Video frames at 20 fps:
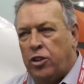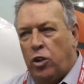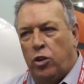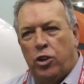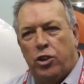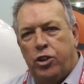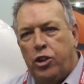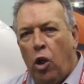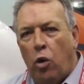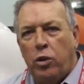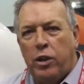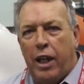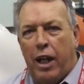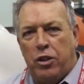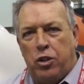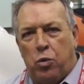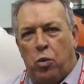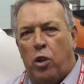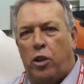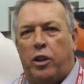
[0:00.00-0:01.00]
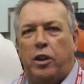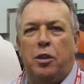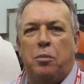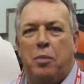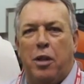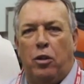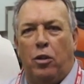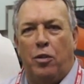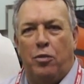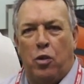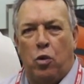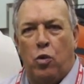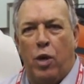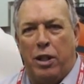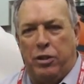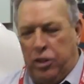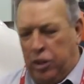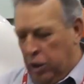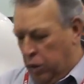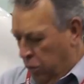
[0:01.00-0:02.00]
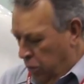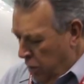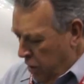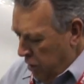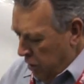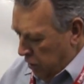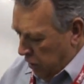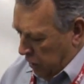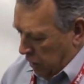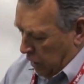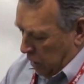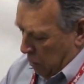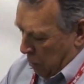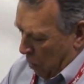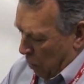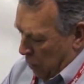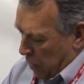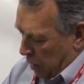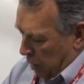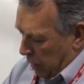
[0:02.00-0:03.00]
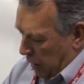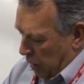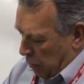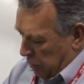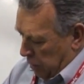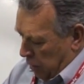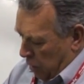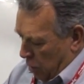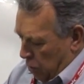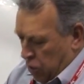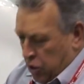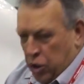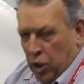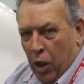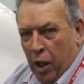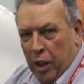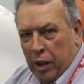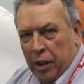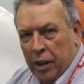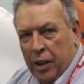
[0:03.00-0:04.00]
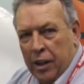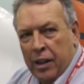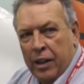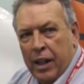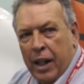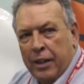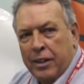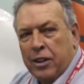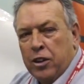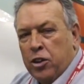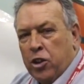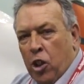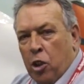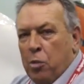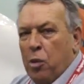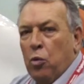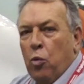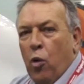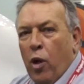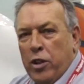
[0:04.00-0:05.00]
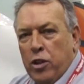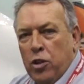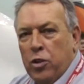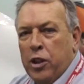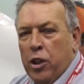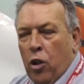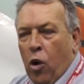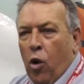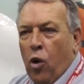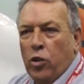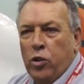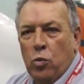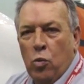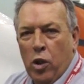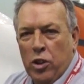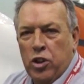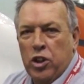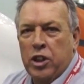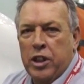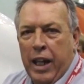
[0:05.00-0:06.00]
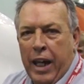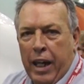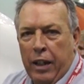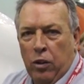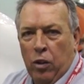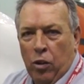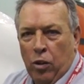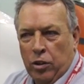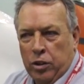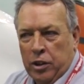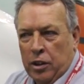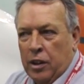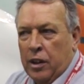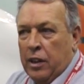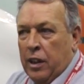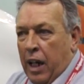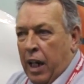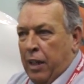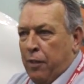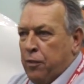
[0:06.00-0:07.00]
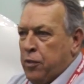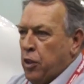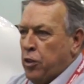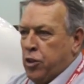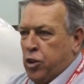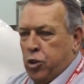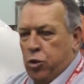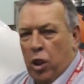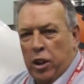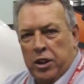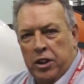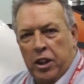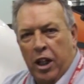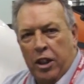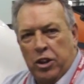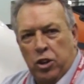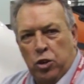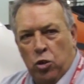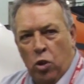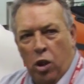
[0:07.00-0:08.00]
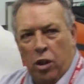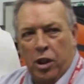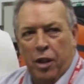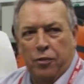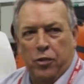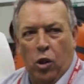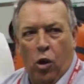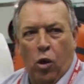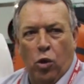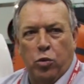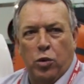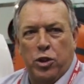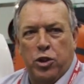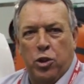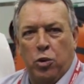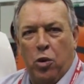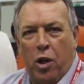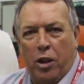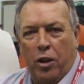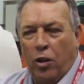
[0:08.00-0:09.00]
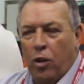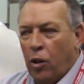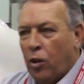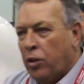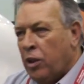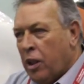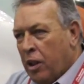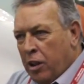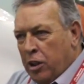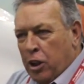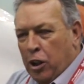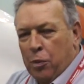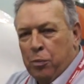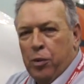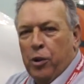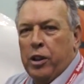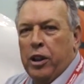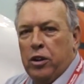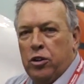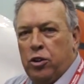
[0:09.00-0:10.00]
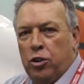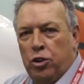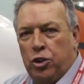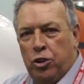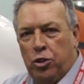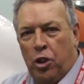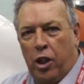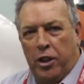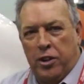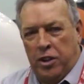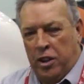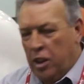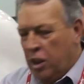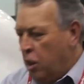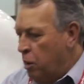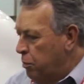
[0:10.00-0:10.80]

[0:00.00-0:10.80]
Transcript: So there's no guesswork in the middle of a rescue. You can come over to the load chart and determine what you can hold and what you can't hold. And if the strut's not strong enough to hold what you want to hold, you can put in 2 struts.